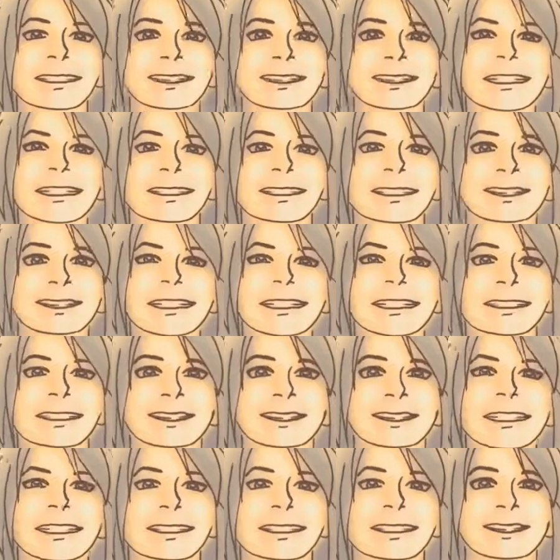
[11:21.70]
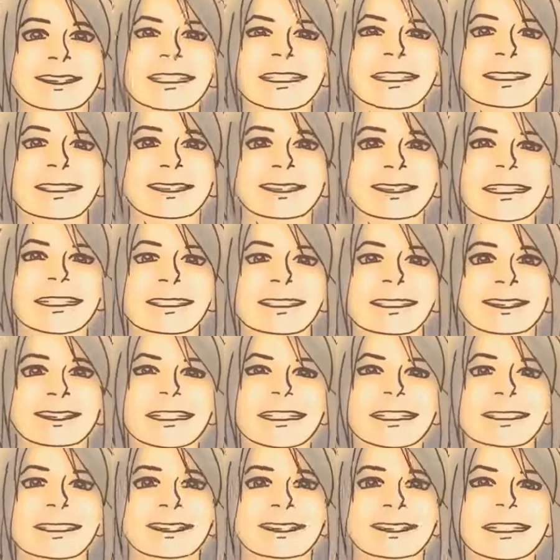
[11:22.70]
Yeah, you know, sister.
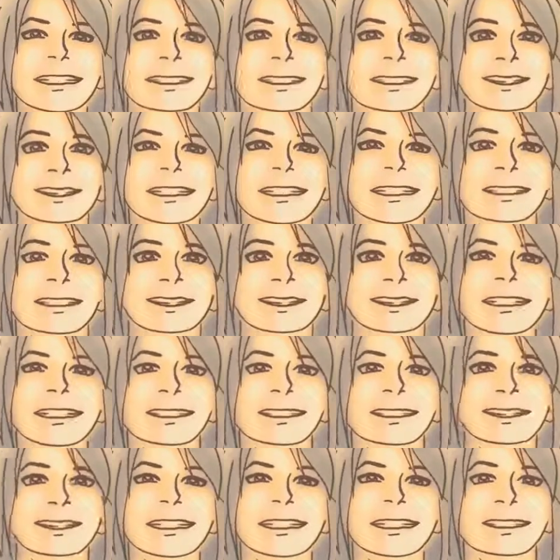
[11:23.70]
like sister. yeah.